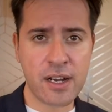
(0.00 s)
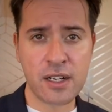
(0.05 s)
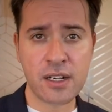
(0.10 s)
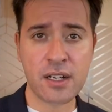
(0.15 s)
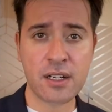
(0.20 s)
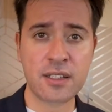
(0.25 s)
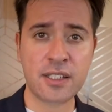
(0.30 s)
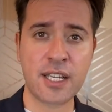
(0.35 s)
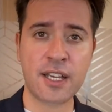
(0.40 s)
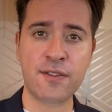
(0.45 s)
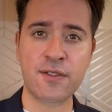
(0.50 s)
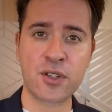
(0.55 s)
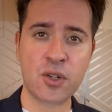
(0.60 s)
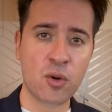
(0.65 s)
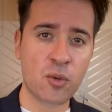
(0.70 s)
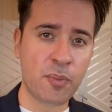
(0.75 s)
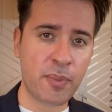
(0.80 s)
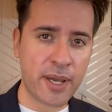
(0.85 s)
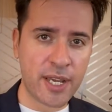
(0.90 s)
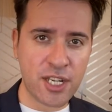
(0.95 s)
guns have
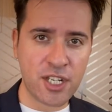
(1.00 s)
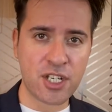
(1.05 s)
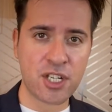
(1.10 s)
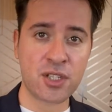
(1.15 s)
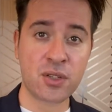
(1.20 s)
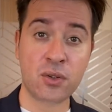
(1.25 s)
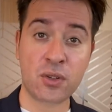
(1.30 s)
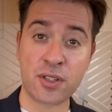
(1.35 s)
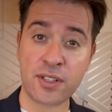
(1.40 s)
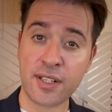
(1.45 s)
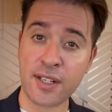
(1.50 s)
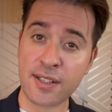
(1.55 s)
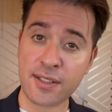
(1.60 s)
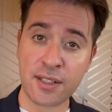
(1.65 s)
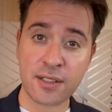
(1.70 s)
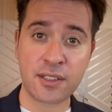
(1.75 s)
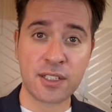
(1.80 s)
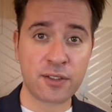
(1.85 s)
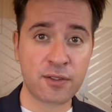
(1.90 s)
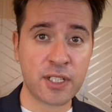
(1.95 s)
no patience or
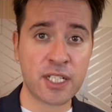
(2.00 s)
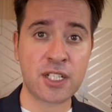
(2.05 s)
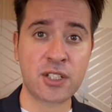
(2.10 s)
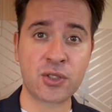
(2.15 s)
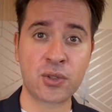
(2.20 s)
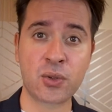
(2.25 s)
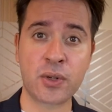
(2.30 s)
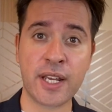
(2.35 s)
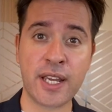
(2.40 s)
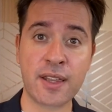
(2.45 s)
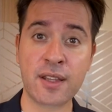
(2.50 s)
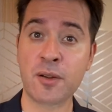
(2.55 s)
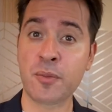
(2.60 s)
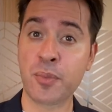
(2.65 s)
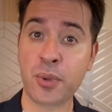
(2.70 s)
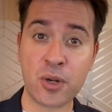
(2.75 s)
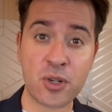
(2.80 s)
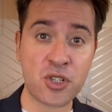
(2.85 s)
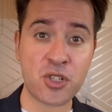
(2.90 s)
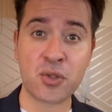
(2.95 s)
sensitivity to
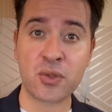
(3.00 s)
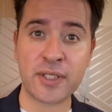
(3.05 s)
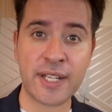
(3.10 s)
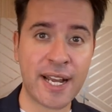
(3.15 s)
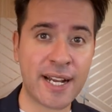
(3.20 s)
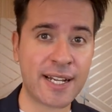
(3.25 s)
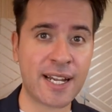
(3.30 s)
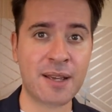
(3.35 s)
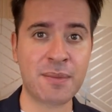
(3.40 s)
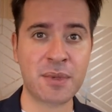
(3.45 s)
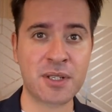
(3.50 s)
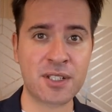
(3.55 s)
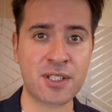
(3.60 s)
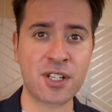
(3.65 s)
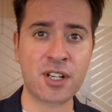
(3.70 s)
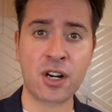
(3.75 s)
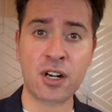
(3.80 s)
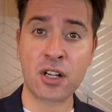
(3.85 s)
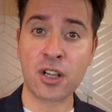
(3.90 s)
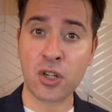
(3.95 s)
interpersonal dynamics.
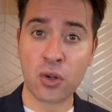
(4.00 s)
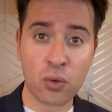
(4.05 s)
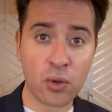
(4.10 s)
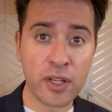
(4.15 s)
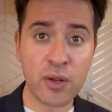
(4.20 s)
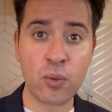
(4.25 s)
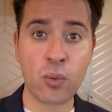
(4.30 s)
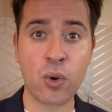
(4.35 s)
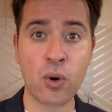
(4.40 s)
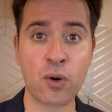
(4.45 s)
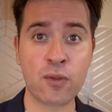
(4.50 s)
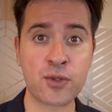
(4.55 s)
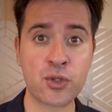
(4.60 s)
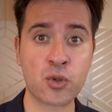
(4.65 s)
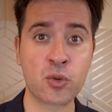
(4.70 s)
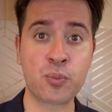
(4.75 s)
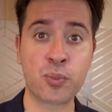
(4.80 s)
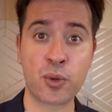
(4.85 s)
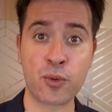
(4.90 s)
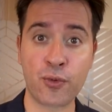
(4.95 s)
They are lonely wolves
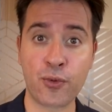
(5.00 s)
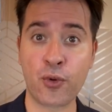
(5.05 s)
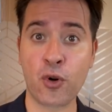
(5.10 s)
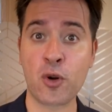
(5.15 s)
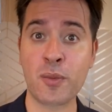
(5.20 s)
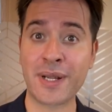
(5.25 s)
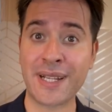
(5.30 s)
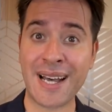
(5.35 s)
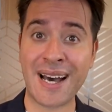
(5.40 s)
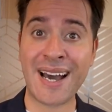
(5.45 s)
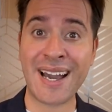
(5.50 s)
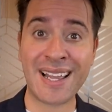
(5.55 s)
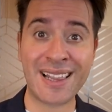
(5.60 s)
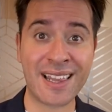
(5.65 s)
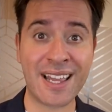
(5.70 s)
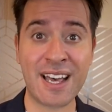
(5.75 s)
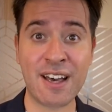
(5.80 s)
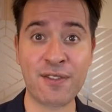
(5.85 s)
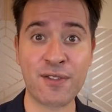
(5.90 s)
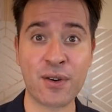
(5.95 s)
who perform at high
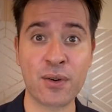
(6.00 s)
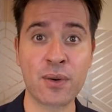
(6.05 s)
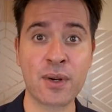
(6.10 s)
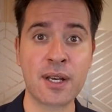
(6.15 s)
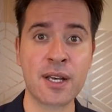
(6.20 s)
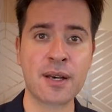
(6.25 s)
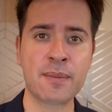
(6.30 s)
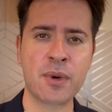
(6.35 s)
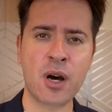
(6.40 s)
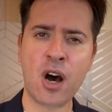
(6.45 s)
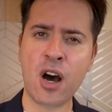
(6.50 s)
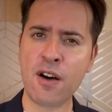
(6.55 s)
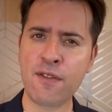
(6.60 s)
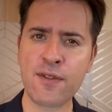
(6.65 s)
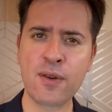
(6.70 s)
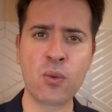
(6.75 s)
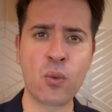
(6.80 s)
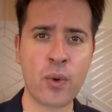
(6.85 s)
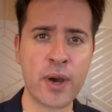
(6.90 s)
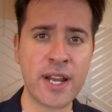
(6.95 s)
level, but
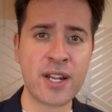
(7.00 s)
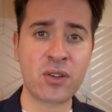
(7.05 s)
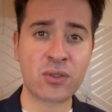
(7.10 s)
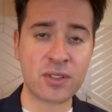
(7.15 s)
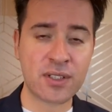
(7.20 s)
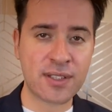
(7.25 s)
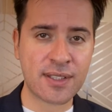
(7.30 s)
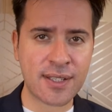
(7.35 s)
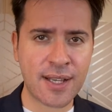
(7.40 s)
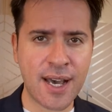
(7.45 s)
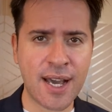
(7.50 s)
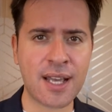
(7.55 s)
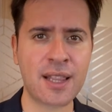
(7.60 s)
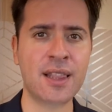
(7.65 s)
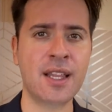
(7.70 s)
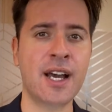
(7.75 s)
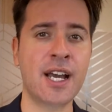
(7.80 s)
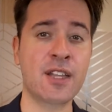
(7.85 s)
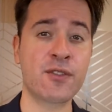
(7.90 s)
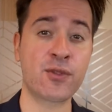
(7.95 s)
often wait on the
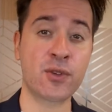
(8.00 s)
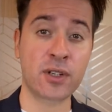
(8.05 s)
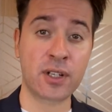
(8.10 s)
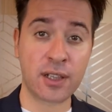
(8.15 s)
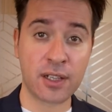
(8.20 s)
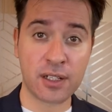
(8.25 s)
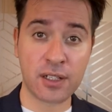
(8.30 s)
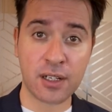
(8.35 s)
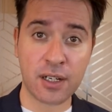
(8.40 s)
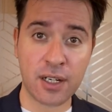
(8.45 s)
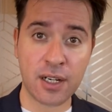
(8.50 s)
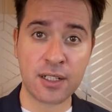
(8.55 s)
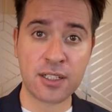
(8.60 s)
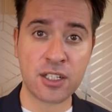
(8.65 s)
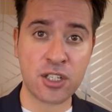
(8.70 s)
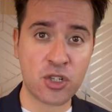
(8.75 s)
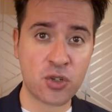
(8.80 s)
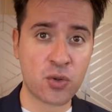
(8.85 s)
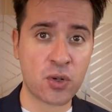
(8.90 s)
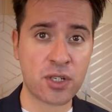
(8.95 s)
sideline for clear-cut
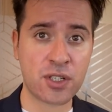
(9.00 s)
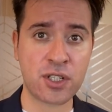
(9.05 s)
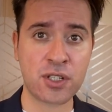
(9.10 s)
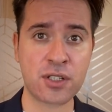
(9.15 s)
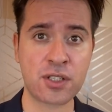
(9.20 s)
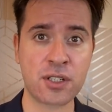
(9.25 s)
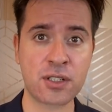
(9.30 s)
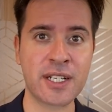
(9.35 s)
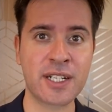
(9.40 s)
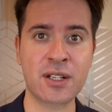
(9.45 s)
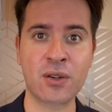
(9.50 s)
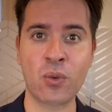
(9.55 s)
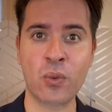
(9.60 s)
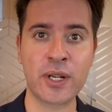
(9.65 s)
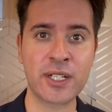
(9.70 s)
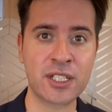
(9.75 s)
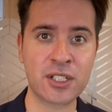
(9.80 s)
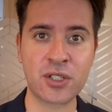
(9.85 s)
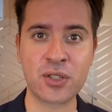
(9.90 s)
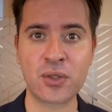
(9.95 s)
instructions on,
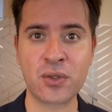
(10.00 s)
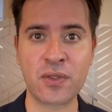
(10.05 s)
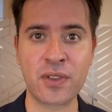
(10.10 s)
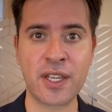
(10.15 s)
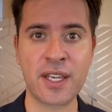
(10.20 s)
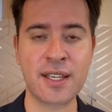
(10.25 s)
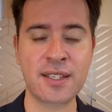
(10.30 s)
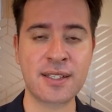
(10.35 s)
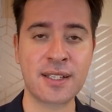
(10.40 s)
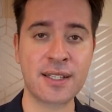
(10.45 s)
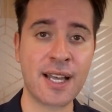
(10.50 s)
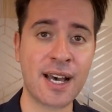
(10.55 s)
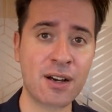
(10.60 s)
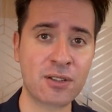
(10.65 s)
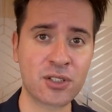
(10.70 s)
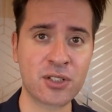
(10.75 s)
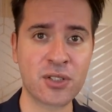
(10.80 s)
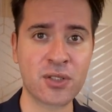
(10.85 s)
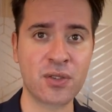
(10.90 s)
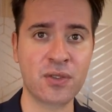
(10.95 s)
when to do things and how
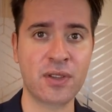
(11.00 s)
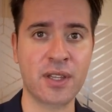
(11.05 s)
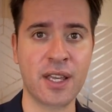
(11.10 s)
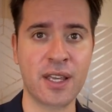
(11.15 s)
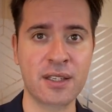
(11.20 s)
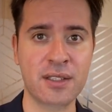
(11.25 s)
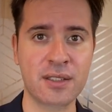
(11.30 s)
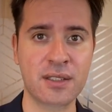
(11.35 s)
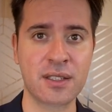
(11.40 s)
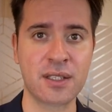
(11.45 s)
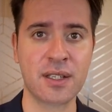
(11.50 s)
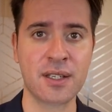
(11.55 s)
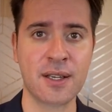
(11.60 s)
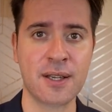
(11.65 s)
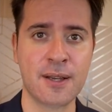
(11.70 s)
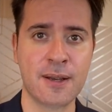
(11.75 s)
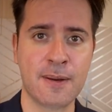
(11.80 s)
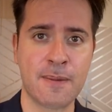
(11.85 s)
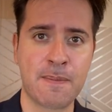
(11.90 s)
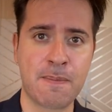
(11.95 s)
to do things.
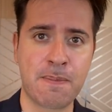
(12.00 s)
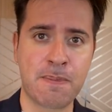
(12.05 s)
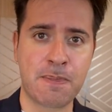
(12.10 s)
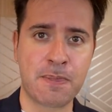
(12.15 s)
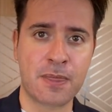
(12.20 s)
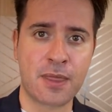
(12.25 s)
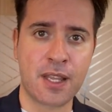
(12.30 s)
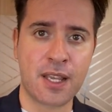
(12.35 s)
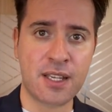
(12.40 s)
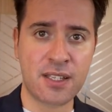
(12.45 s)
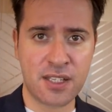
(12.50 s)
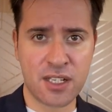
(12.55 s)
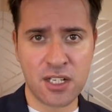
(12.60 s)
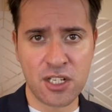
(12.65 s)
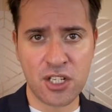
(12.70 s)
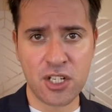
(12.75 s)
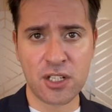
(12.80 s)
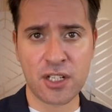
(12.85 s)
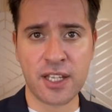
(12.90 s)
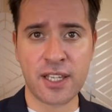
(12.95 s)

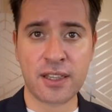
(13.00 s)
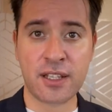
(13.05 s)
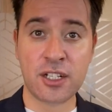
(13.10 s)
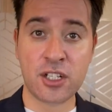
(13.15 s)
Essentially, their